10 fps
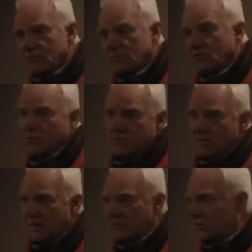which was
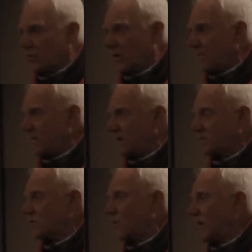about twenty
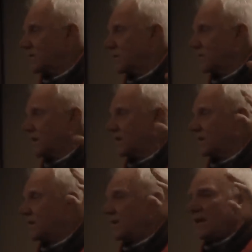minutes away or something, and
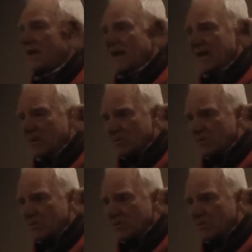he was